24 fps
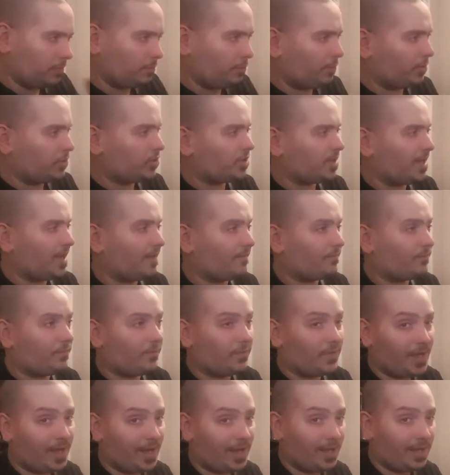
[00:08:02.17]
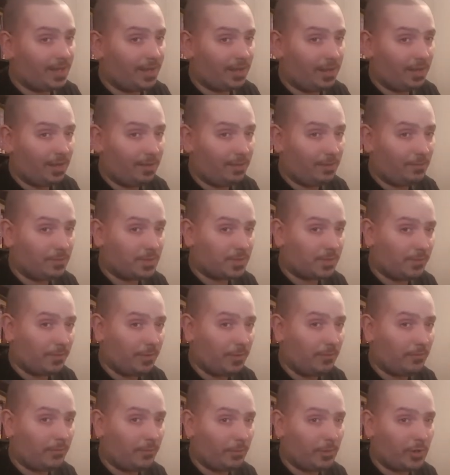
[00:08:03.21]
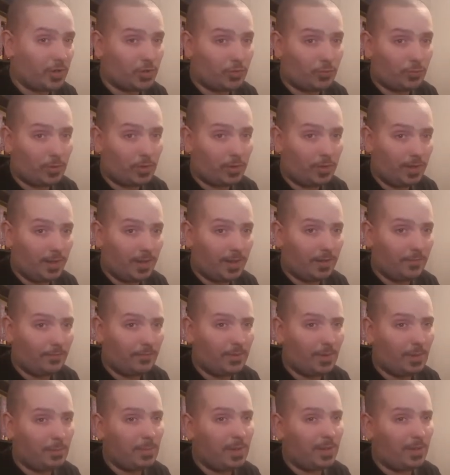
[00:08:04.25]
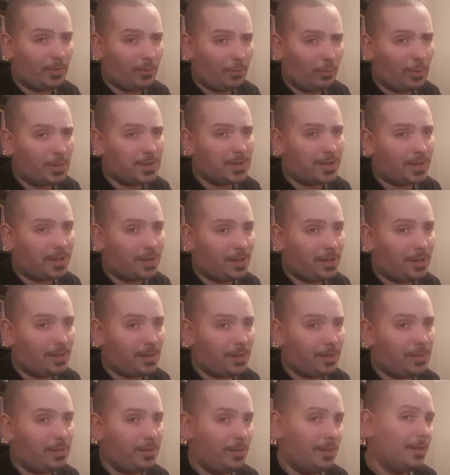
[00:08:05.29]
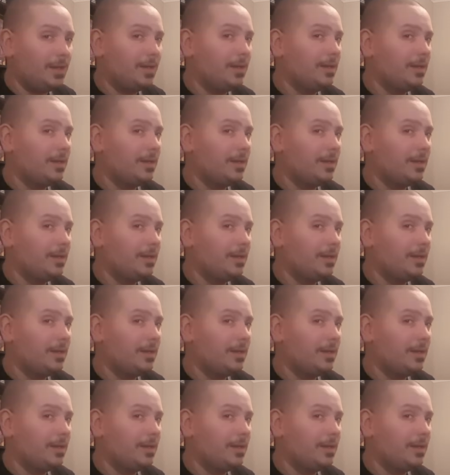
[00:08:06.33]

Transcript: Which after that, it was very, very short-lived. I mean, there was a gun